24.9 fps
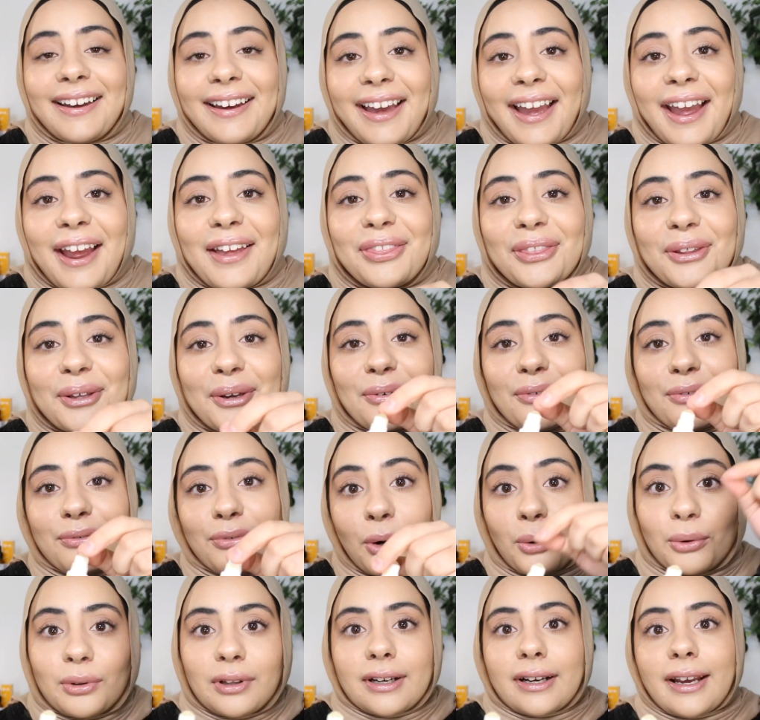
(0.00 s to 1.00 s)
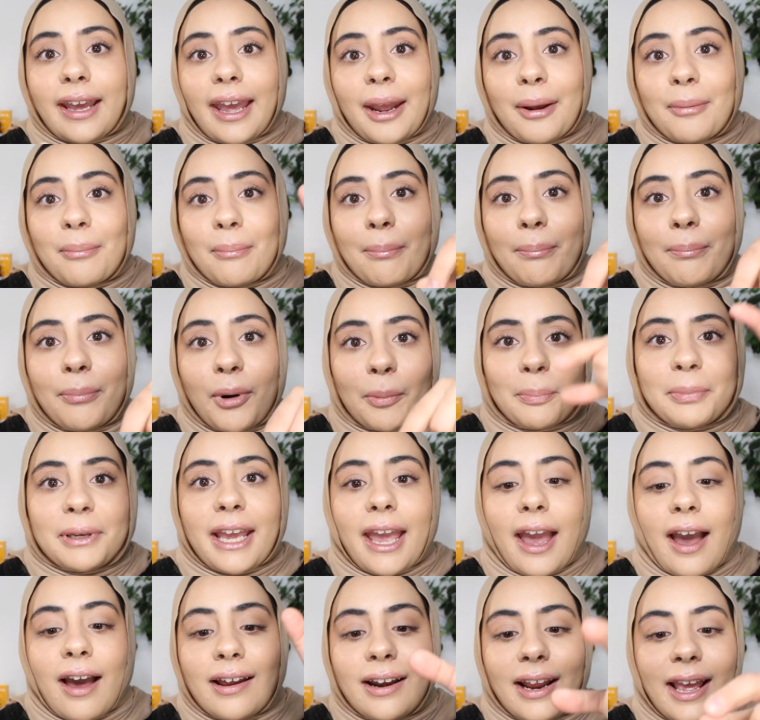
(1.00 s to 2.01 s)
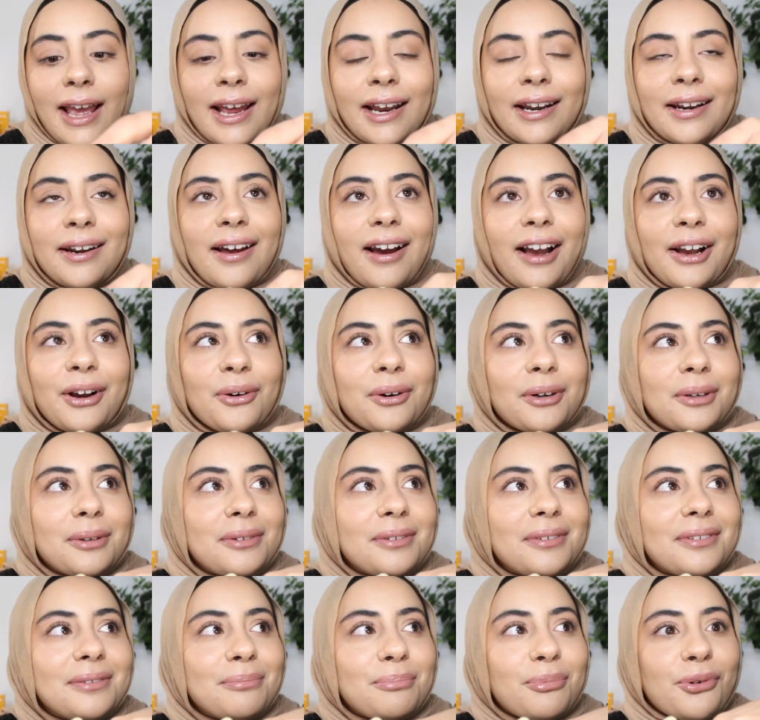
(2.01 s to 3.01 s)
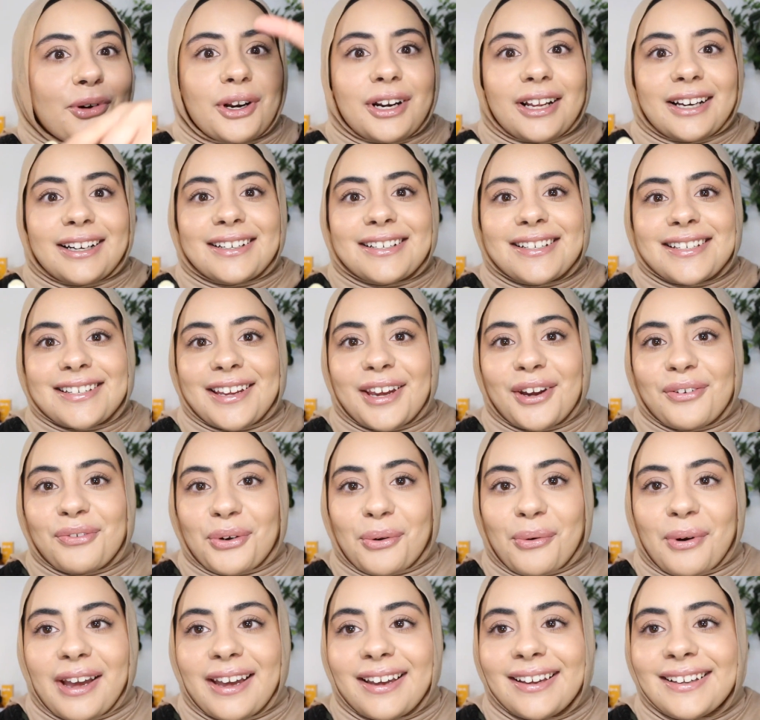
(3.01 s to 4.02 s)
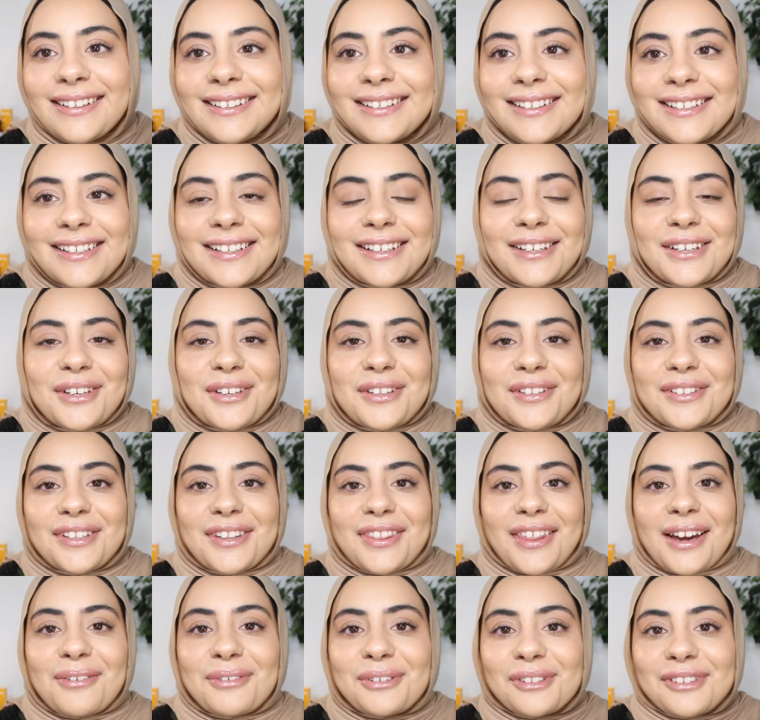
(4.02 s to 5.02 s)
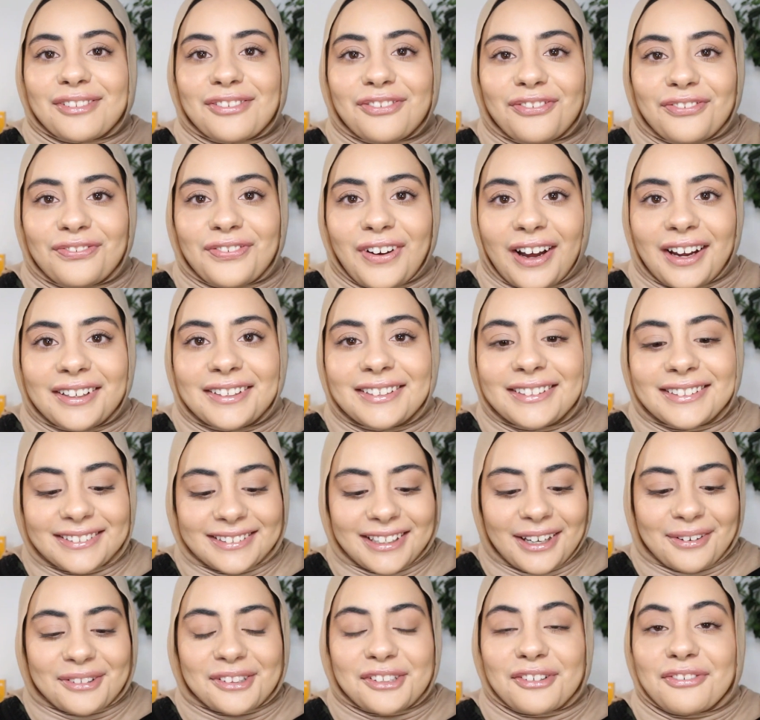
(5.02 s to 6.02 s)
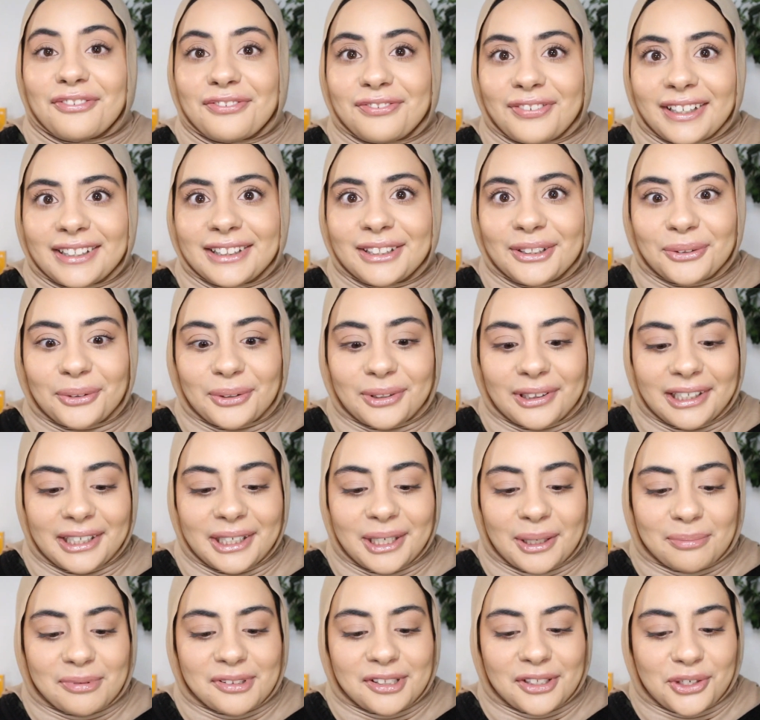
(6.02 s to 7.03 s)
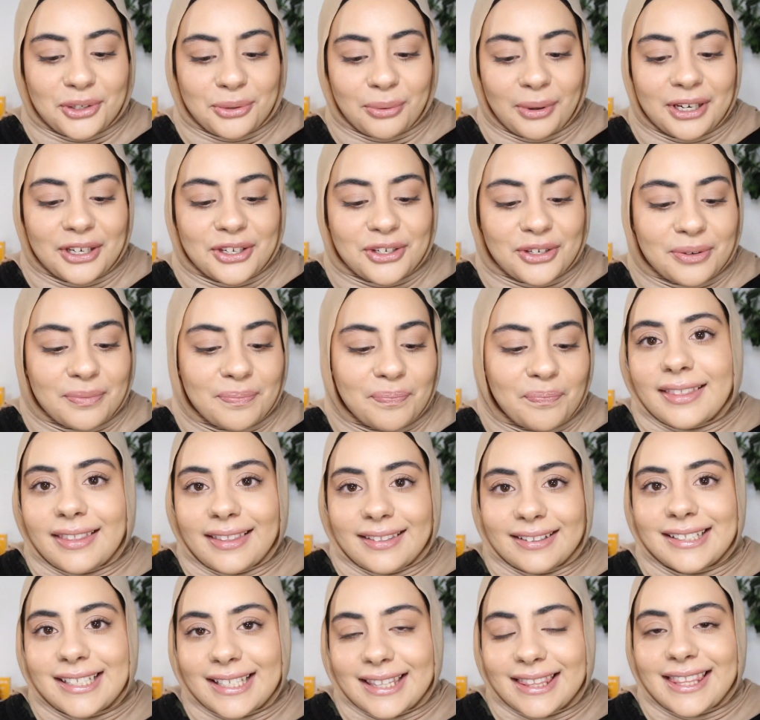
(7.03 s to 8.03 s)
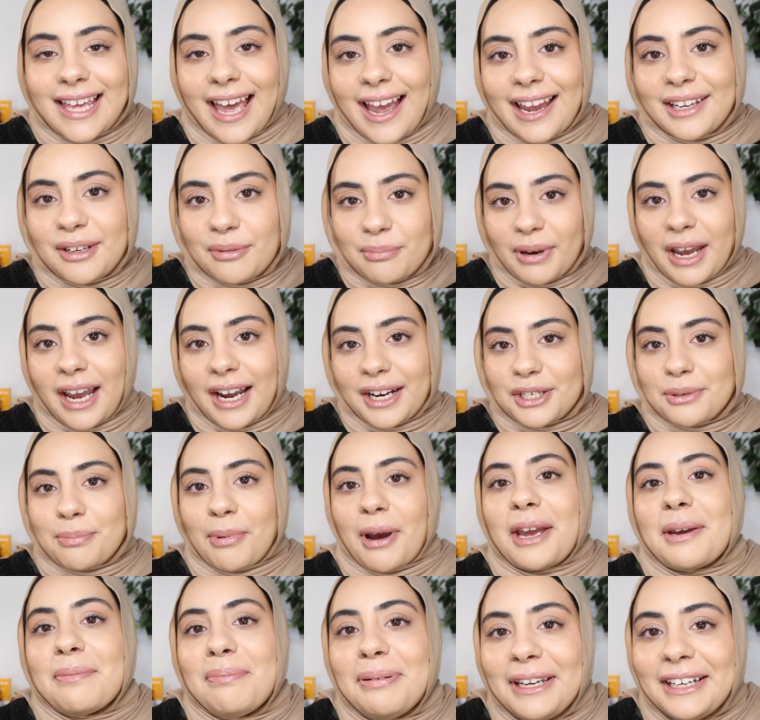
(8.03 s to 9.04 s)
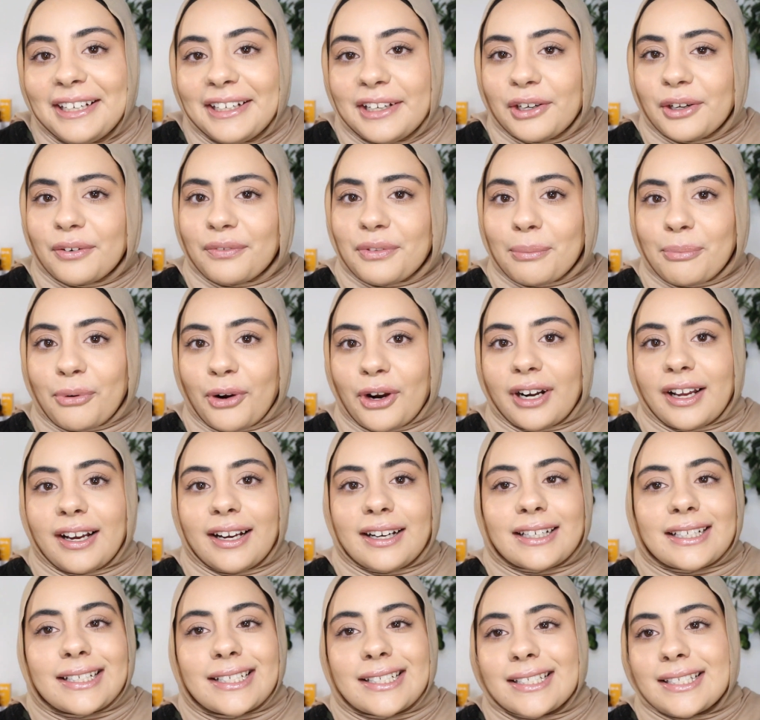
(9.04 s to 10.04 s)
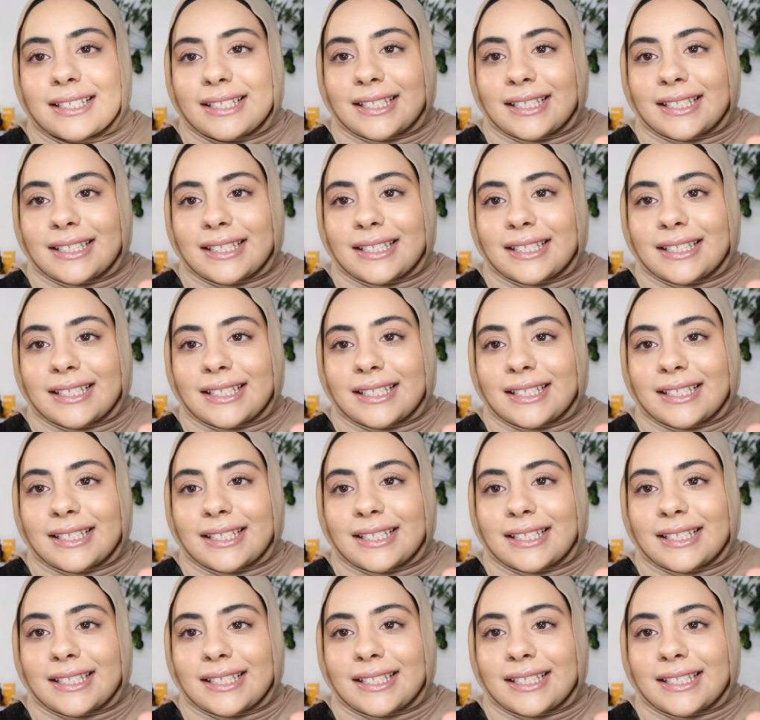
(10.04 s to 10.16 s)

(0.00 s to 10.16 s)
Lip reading: And the roller came popping out and I got product everywhere. So that was fun. That was a fun little cleanup situation. Did that impact my opinion of the product?